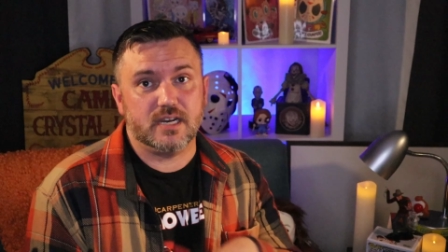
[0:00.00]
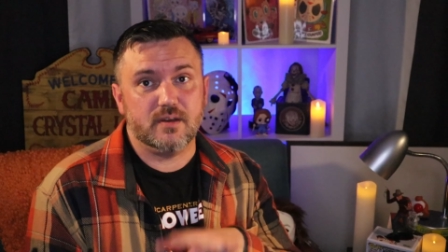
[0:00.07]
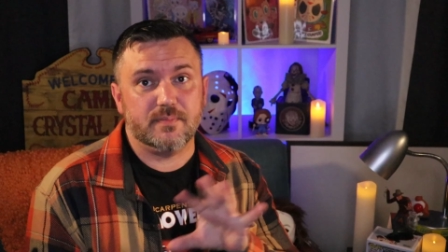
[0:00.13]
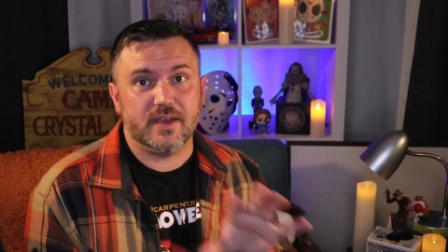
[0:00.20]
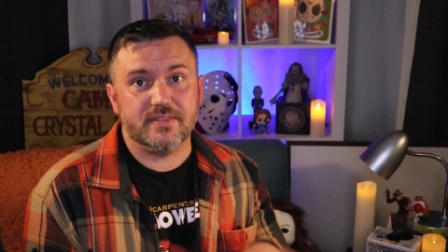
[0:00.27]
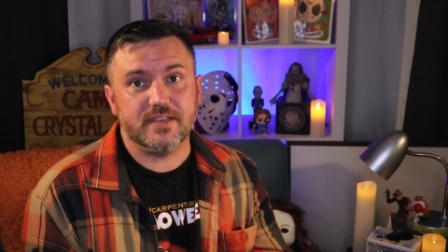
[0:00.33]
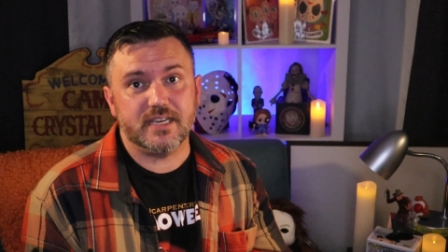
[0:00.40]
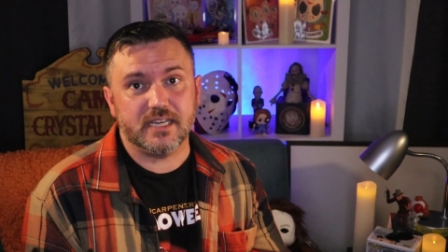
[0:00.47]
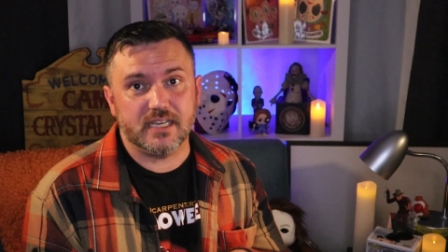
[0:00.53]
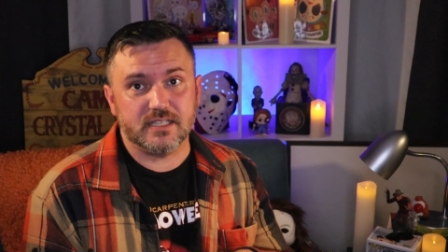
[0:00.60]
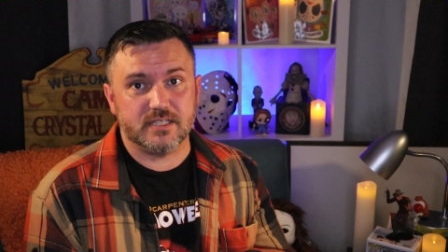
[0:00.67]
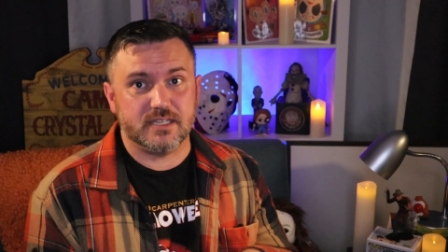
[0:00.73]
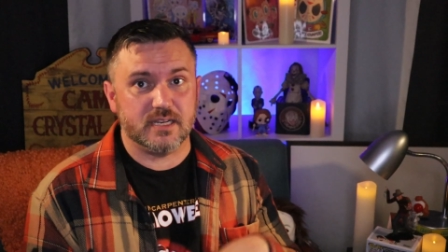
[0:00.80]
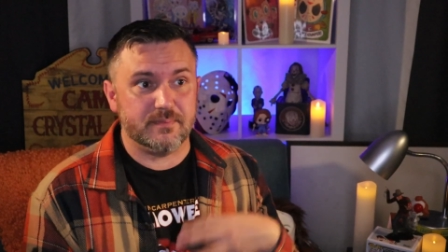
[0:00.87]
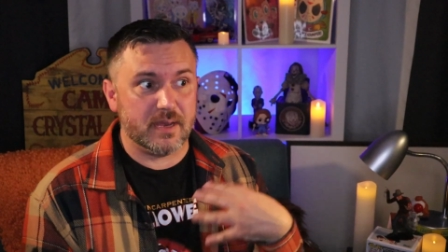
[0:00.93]
I know my thing
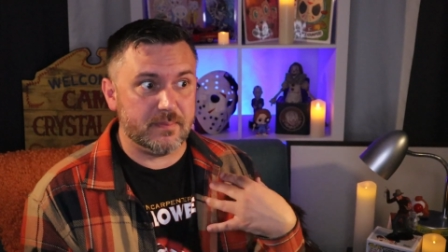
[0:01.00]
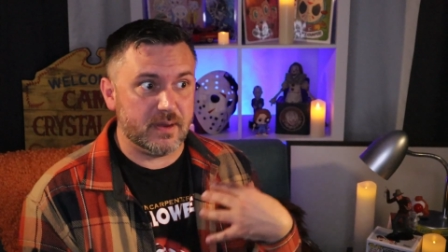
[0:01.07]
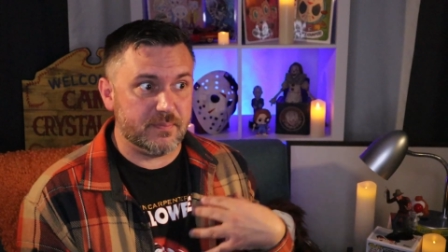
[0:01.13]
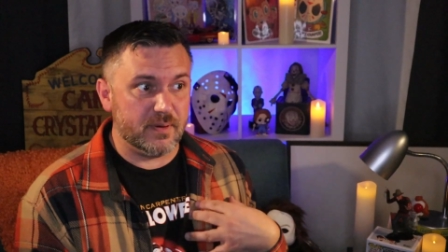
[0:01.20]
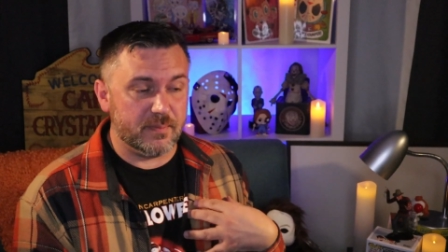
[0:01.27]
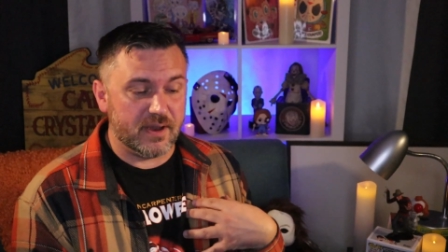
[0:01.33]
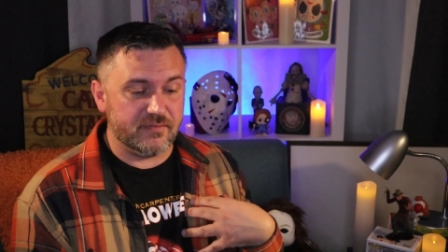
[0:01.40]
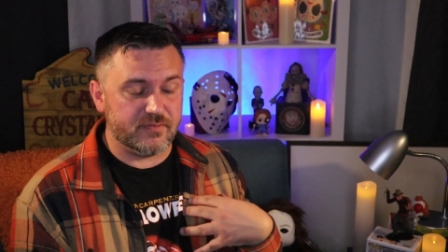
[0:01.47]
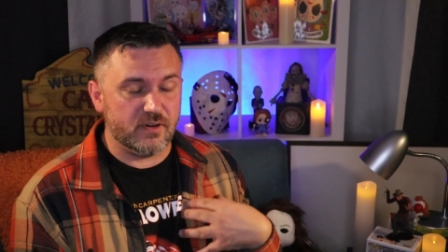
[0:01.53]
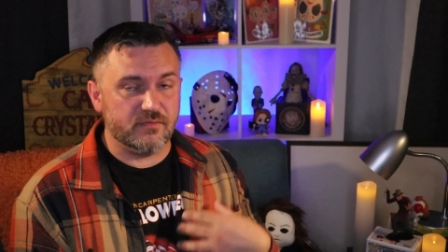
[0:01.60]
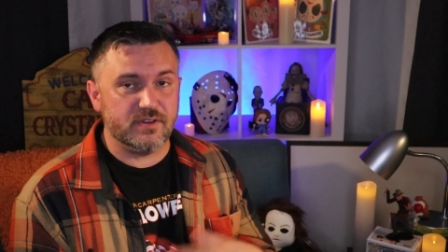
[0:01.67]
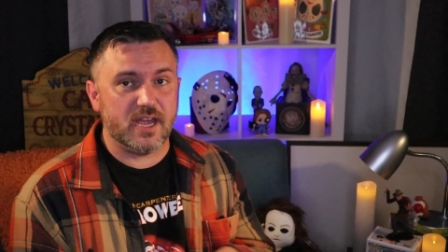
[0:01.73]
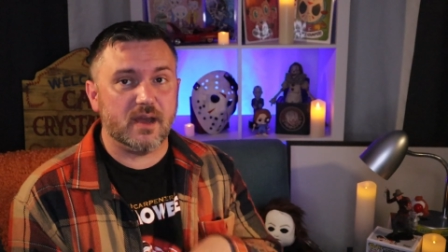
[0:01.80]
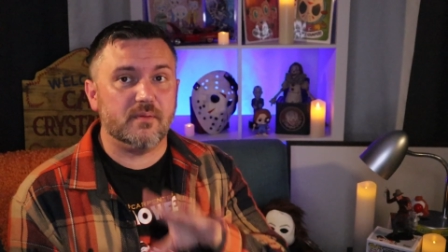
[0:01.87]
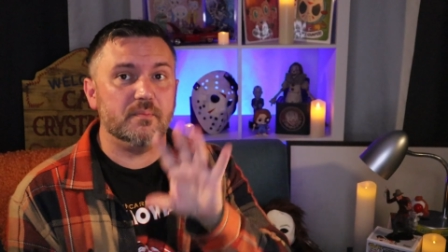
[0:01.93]
is, did it make me put my
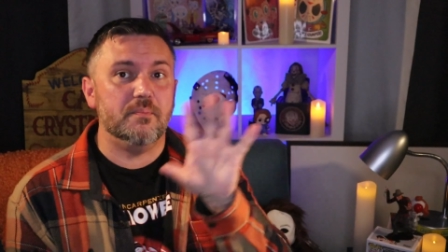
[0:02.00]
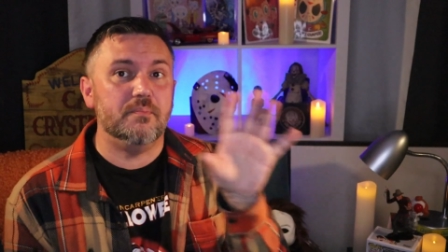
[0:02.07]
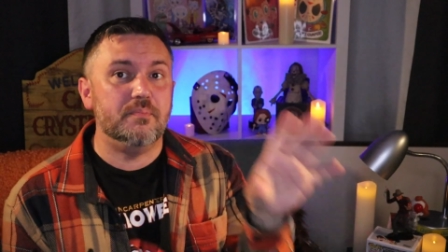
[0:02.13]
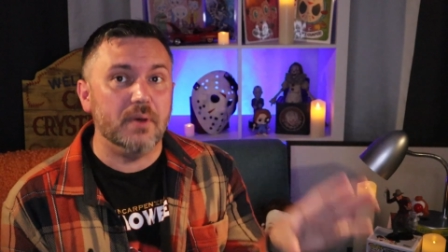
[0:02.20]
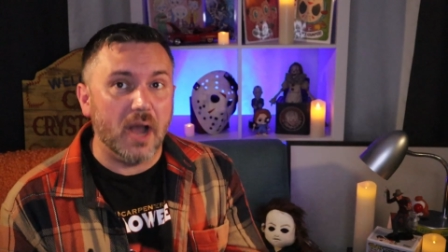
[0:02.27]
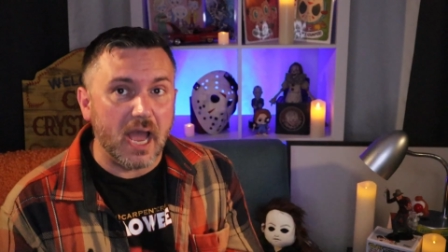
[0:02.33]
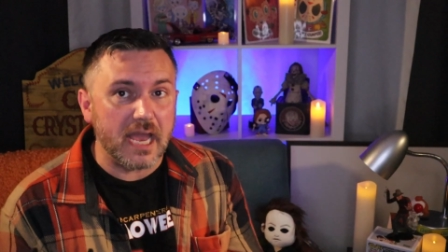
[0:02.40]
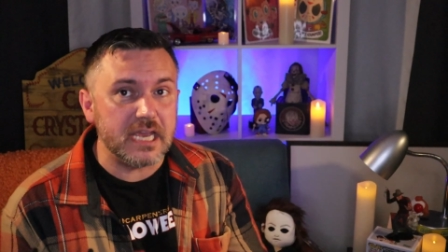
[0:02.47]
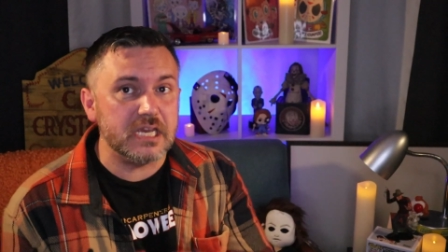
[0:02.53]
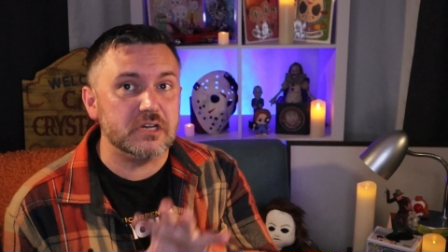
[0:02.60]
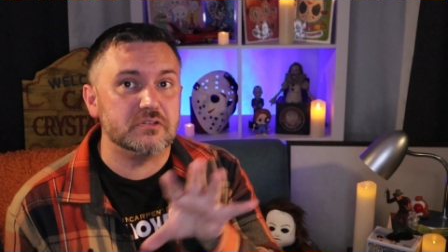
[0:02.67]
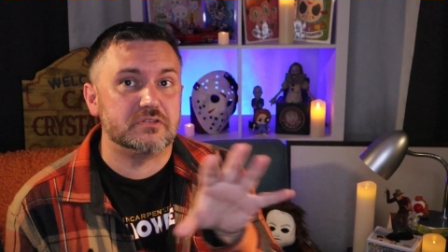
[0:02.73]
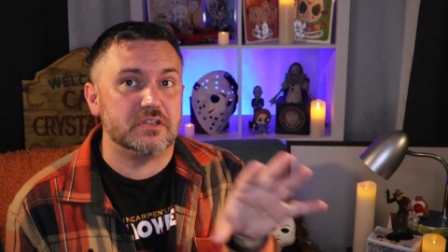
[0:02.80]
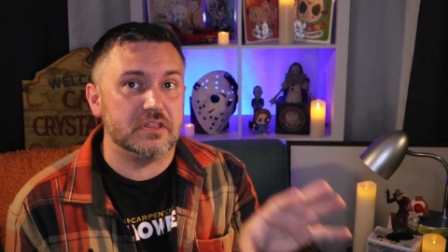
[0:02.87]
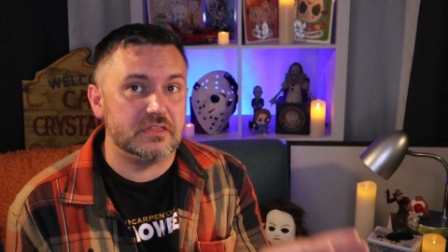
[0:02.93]
phone down? But
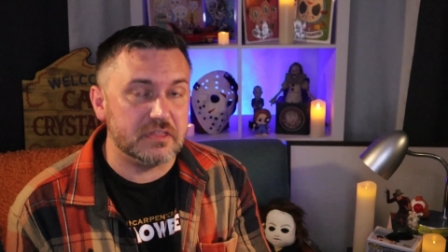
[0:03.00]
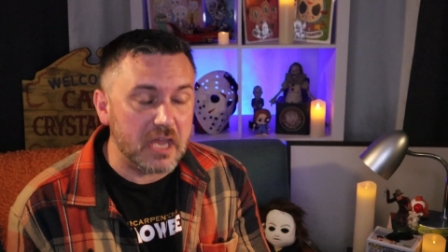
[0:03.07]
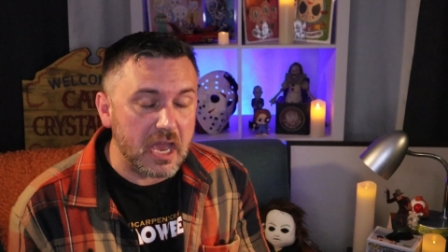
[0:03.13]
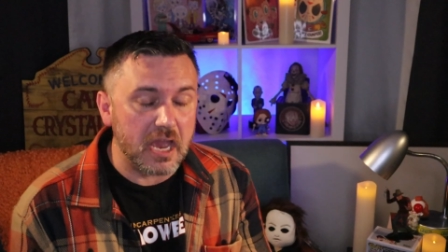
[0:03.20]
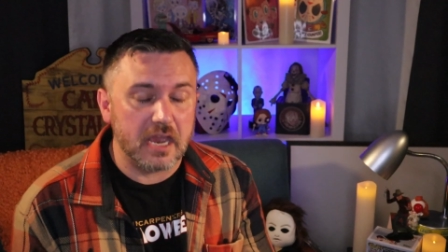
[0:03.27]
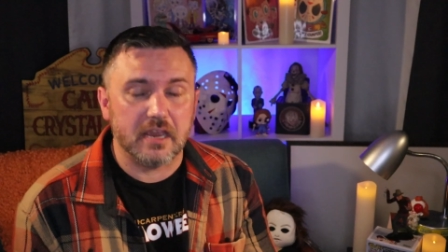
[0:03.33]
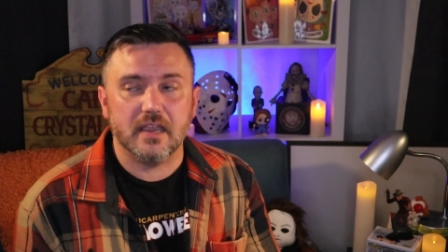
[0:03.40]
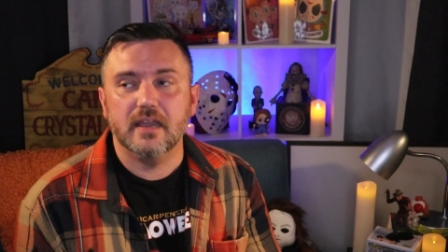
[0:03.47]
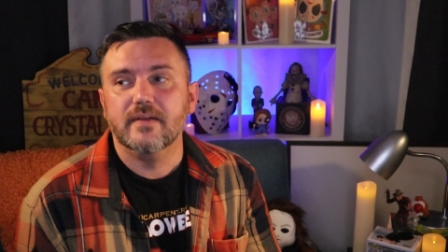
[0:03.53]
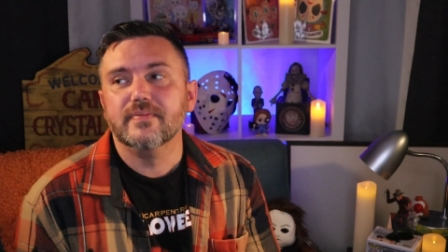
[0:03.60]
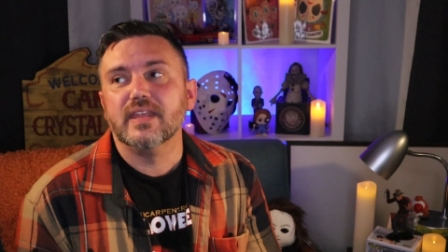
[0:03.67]
here's the thing.